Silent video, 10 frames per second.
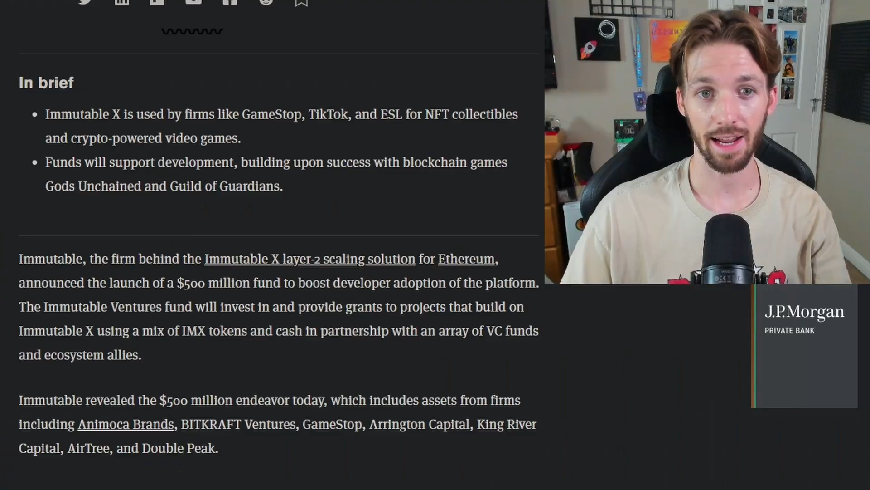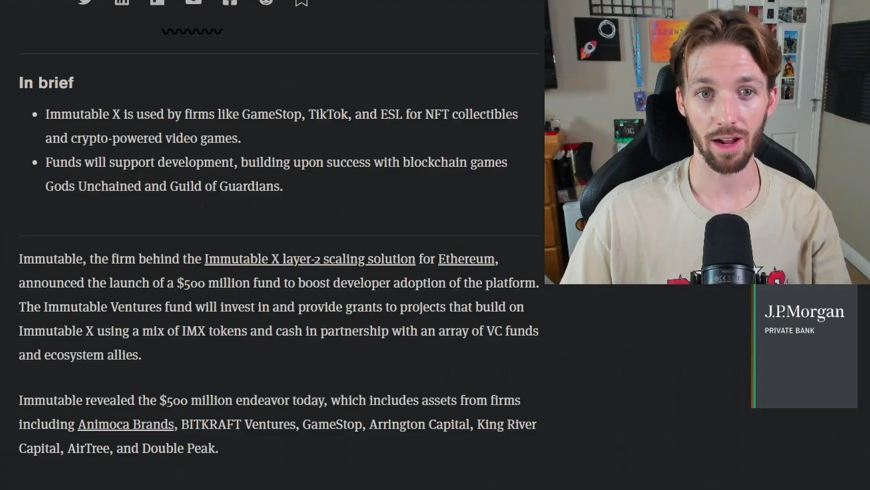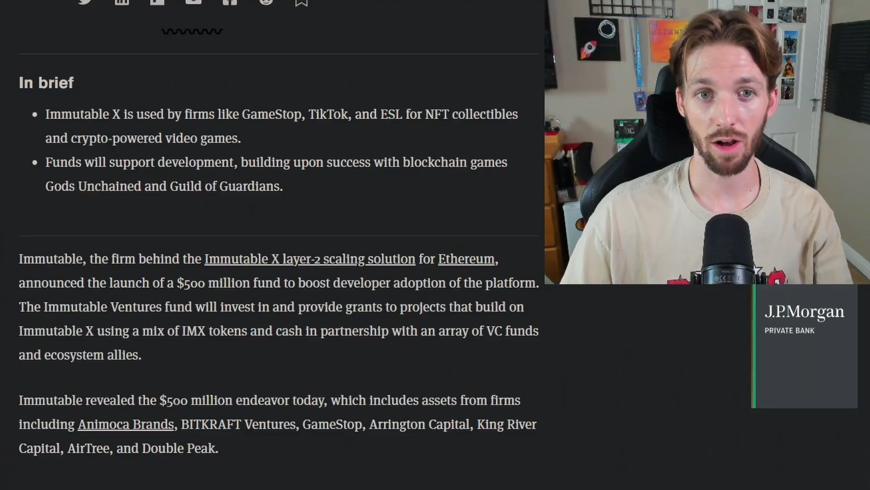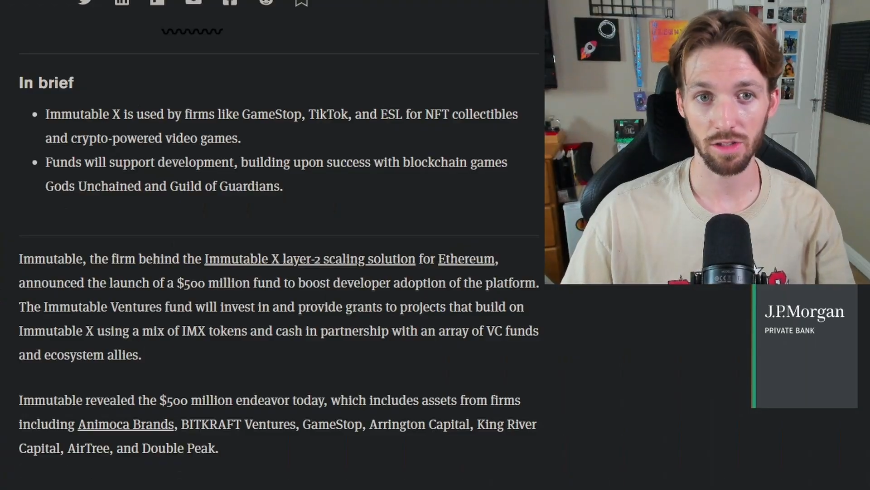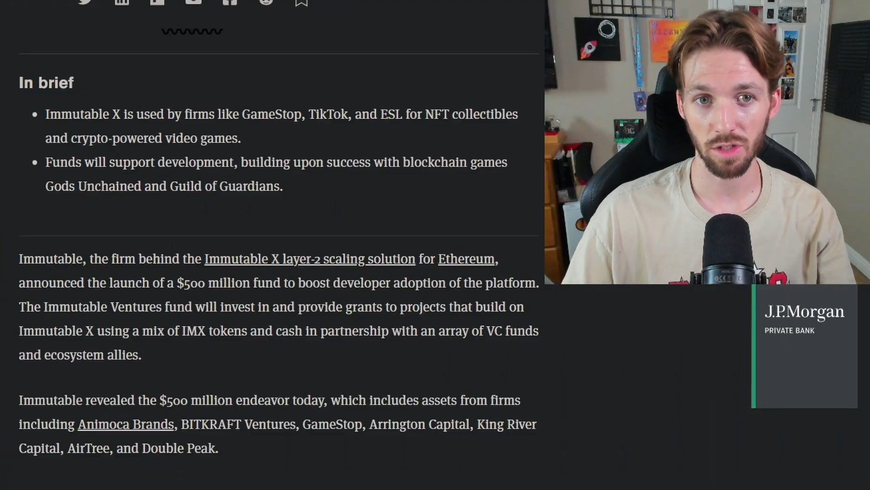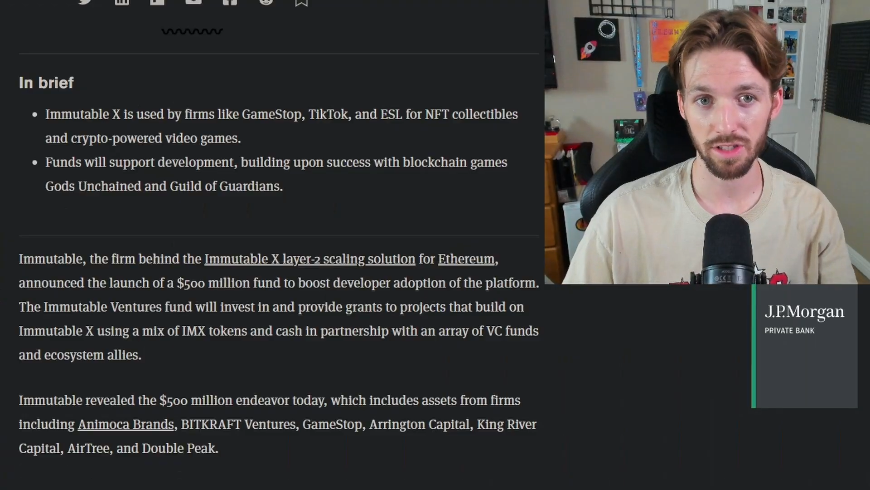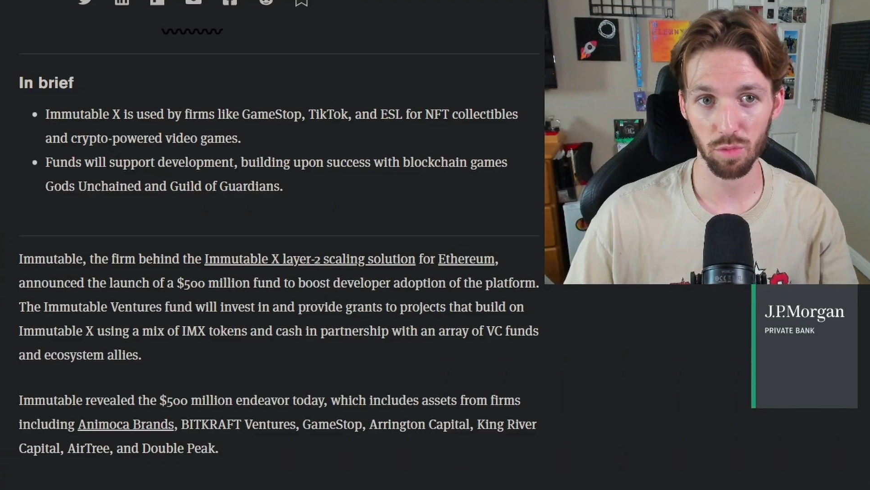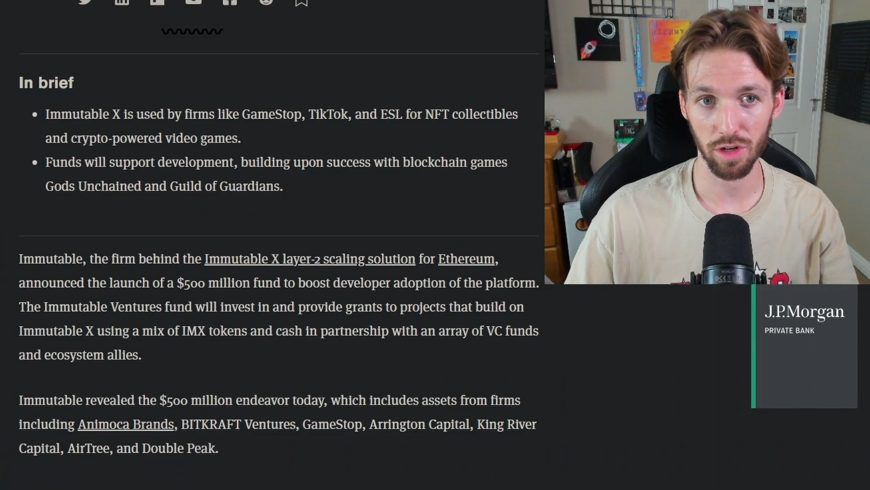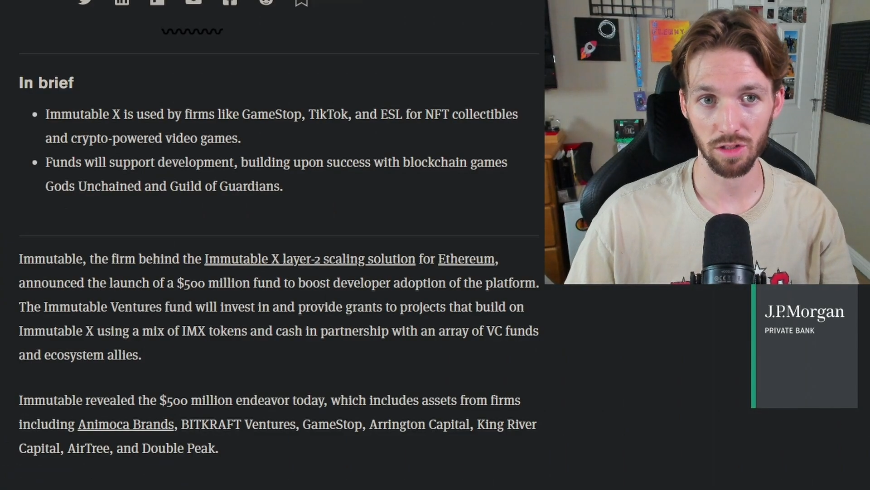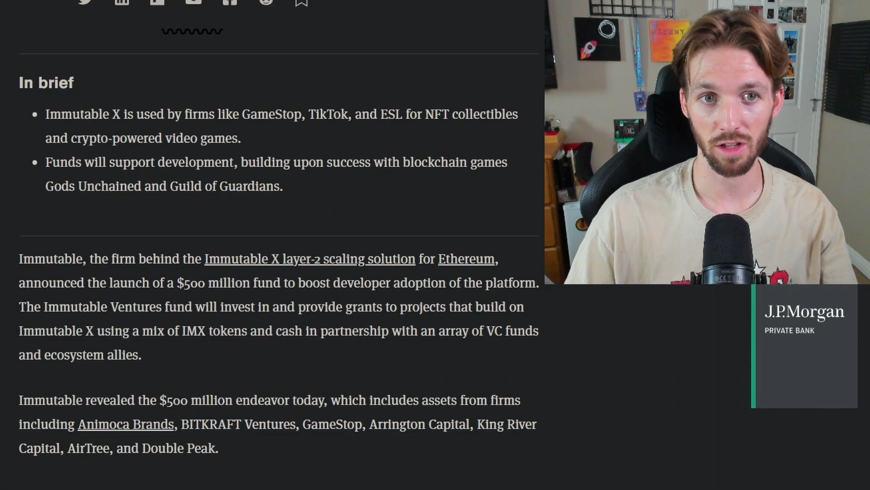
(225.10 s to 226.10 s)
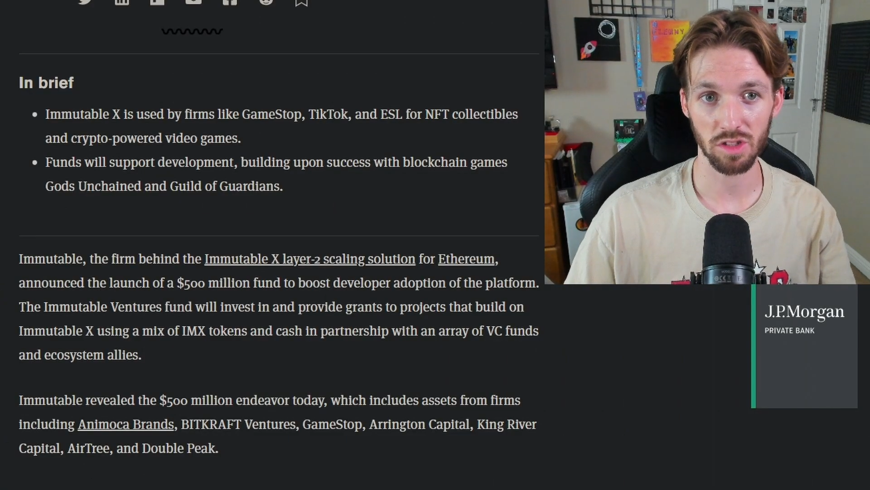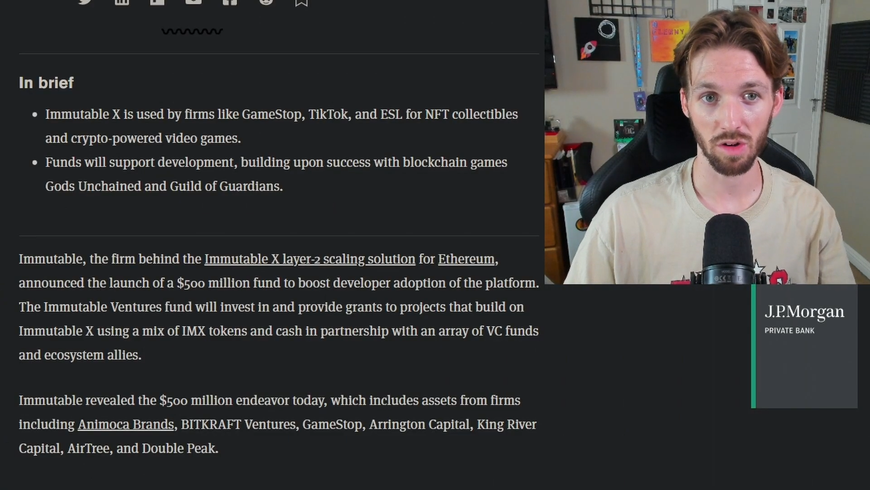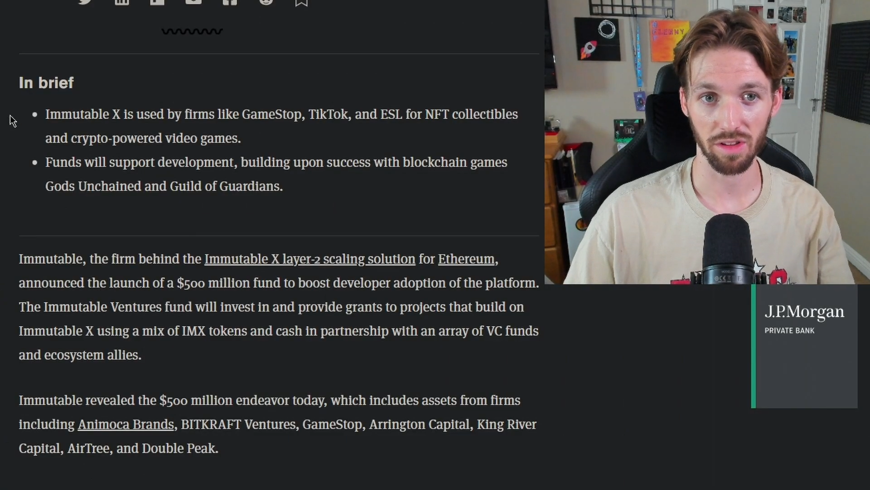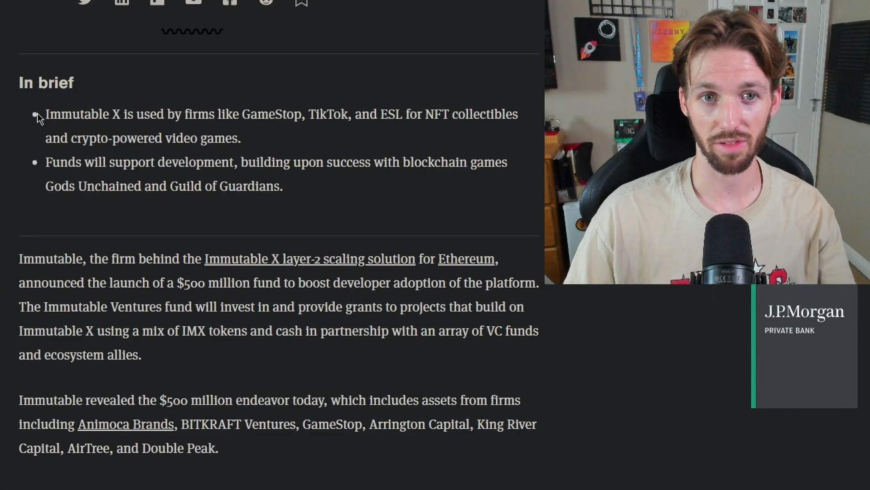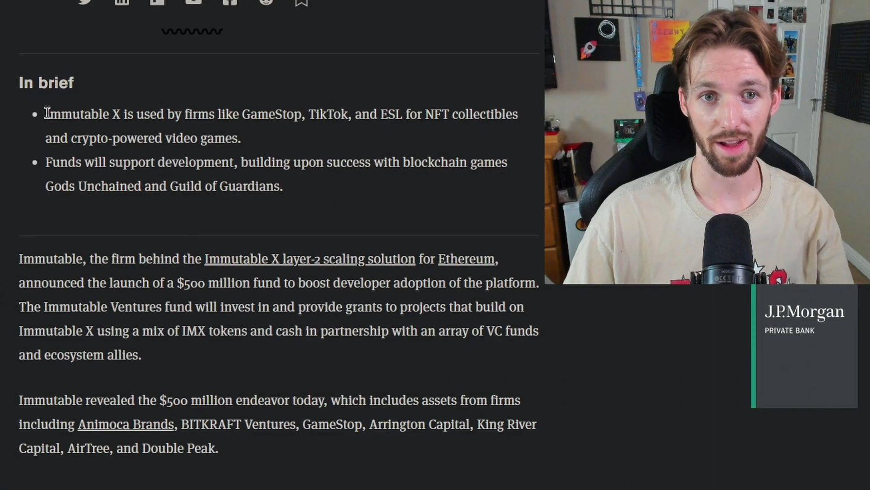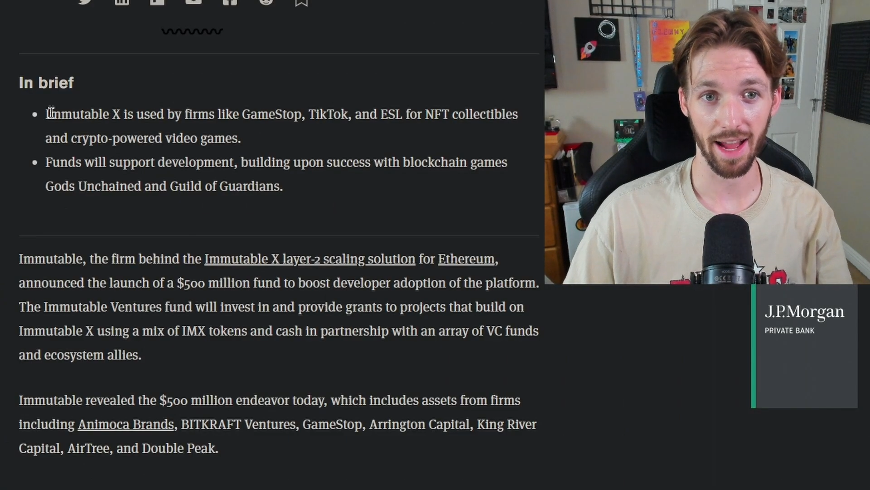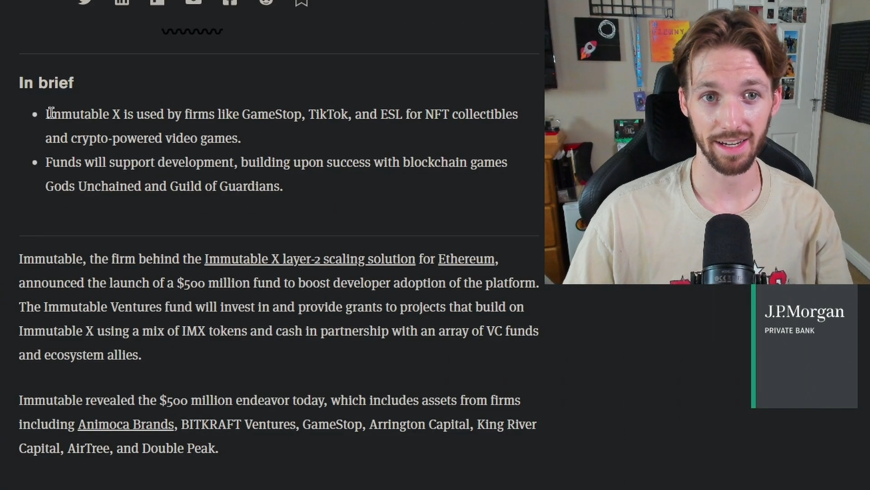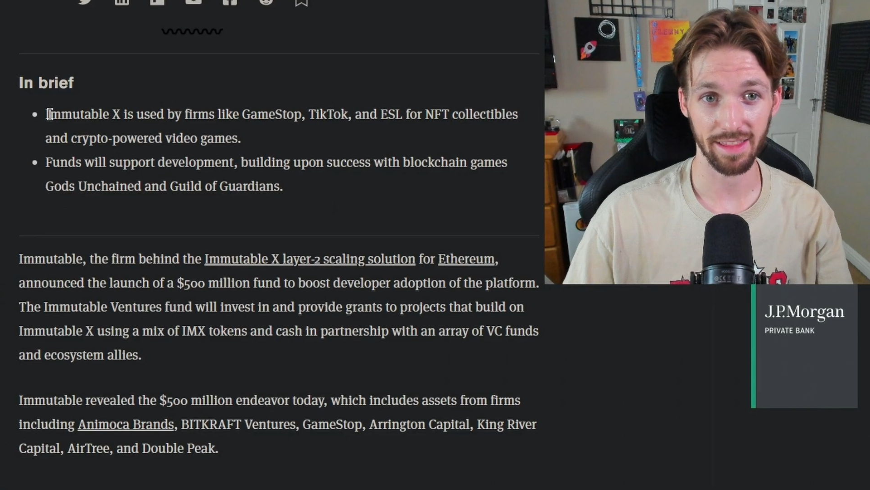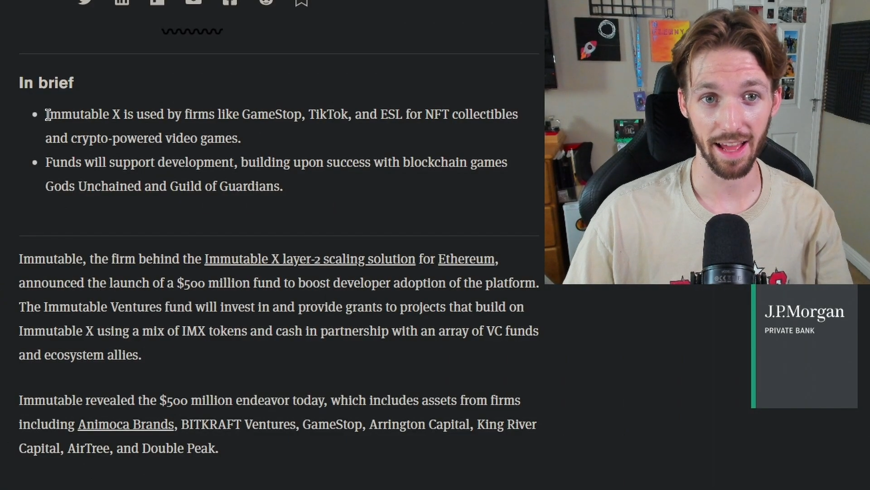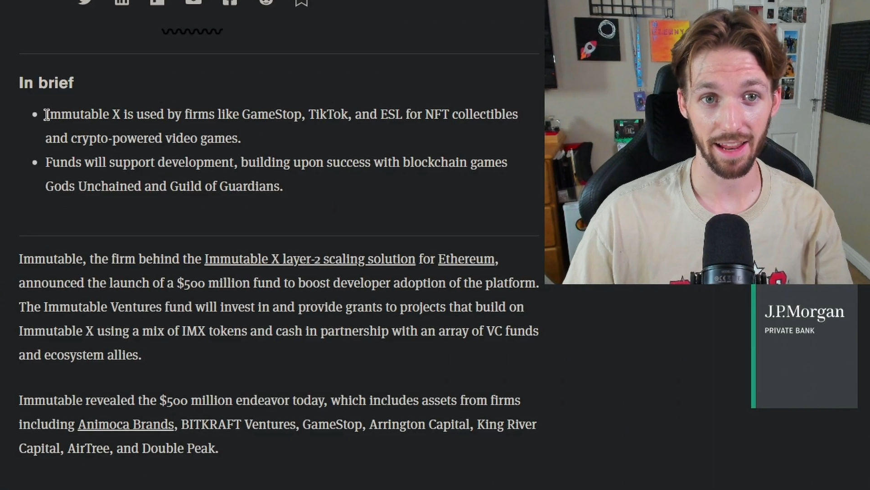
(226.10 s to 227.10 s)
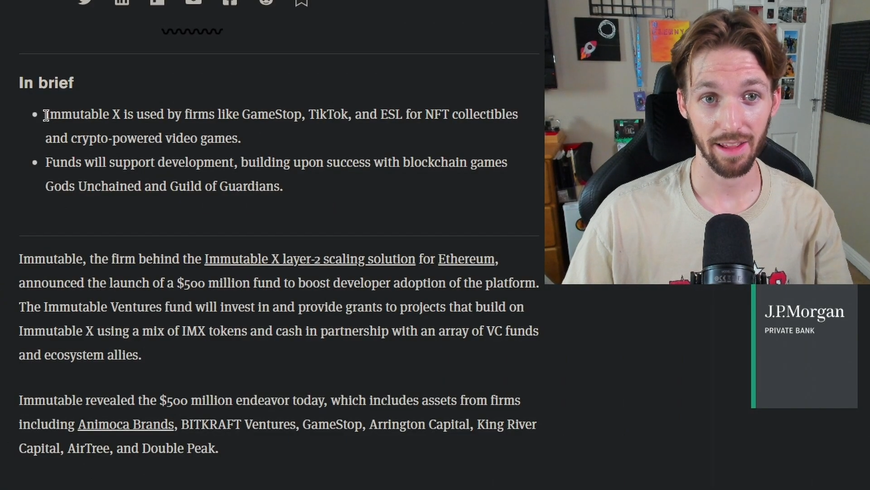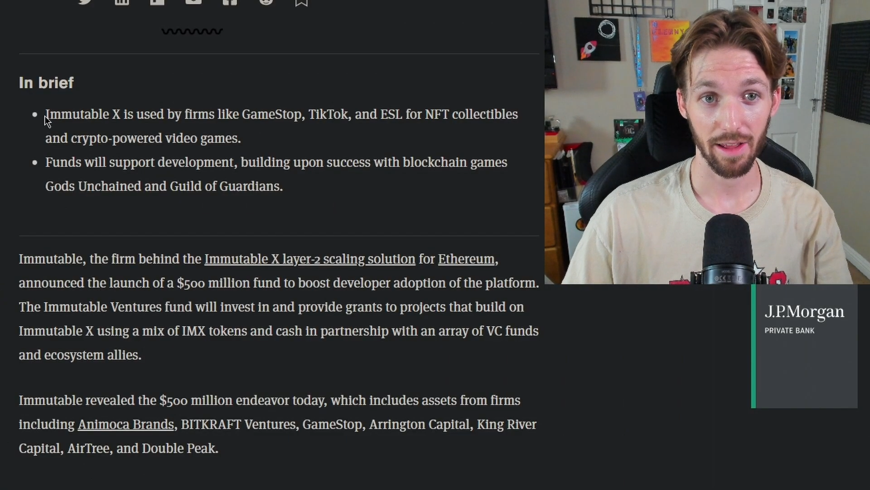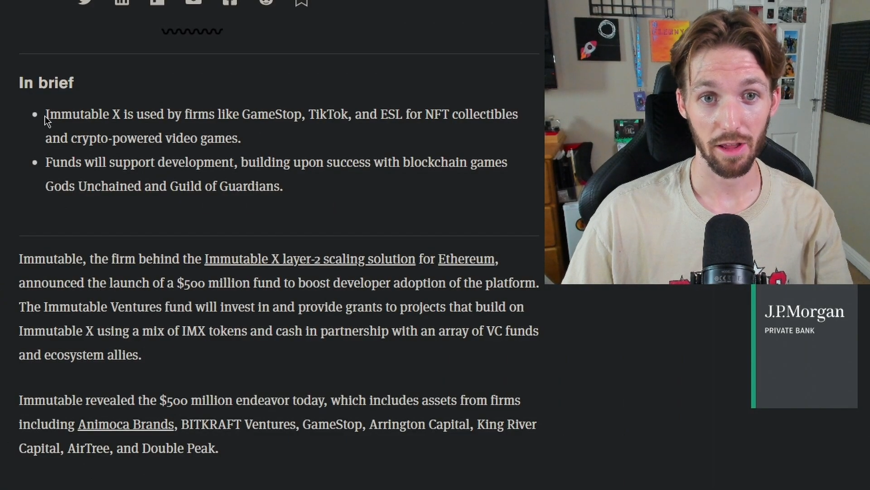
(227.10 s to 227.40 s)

I also didn't want to gloss over the fact that